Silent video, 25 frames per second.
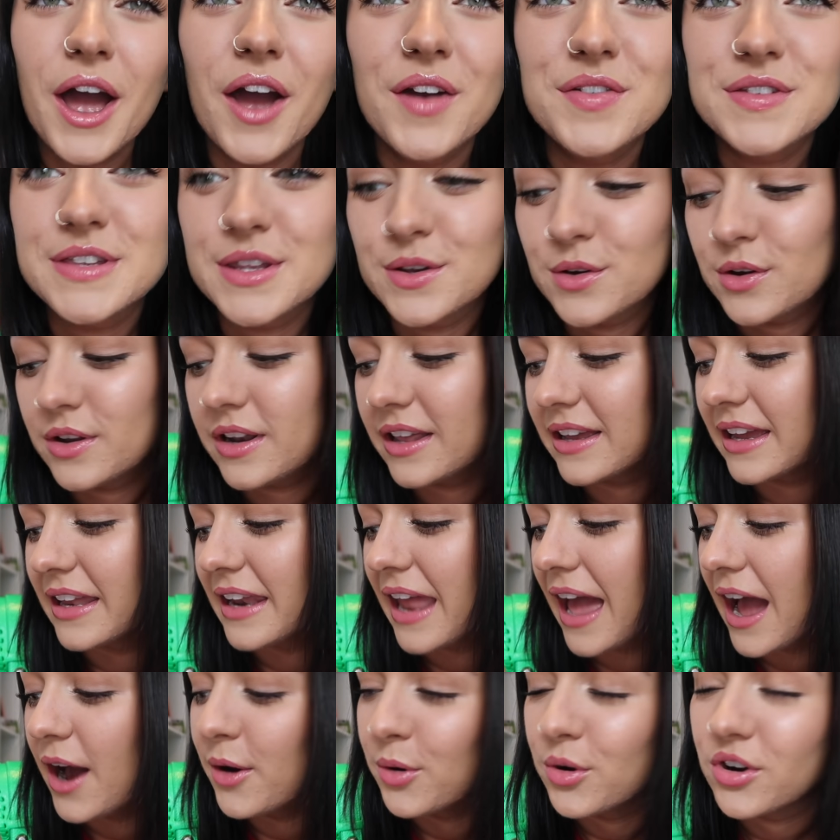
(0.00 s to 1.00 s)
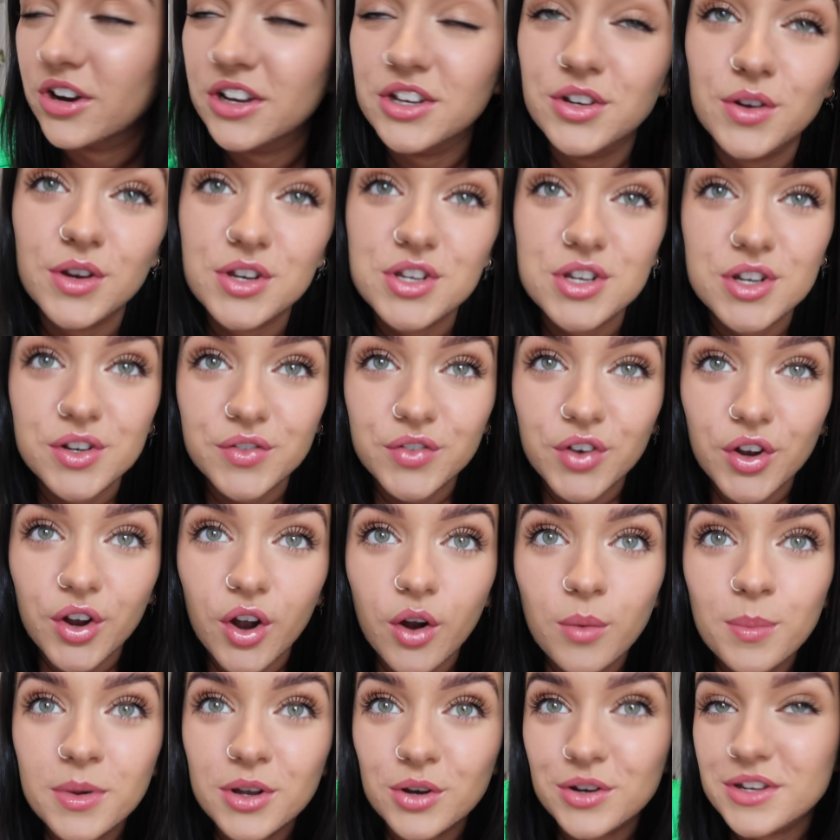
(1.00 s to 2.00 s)
I've still got like an hour. I knew I shouldn't have got.
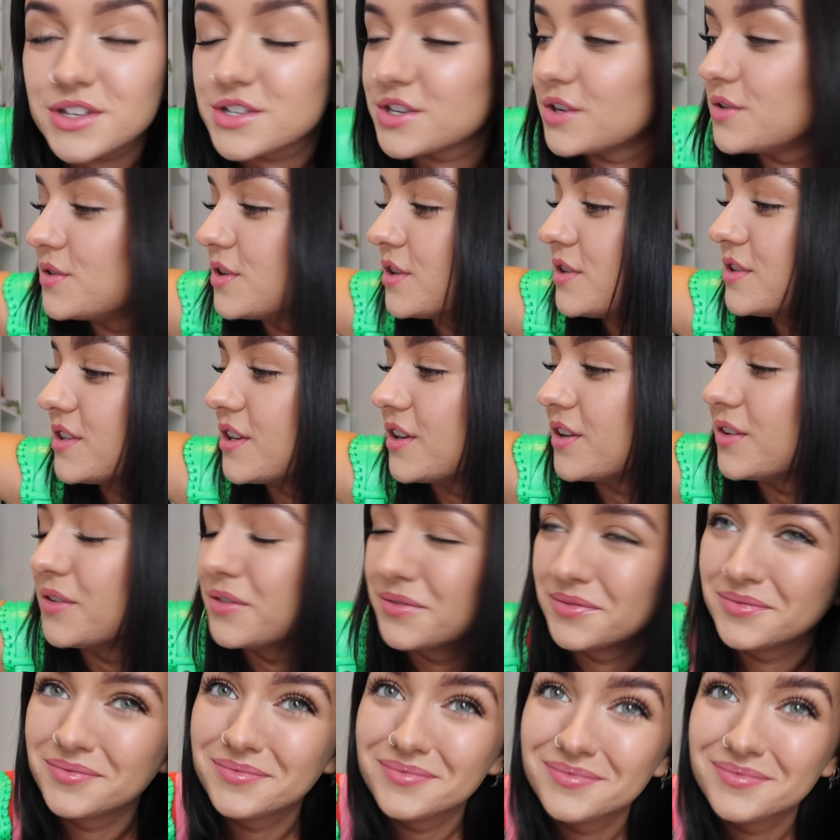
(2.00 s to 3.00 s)
Oh my god, it's 222.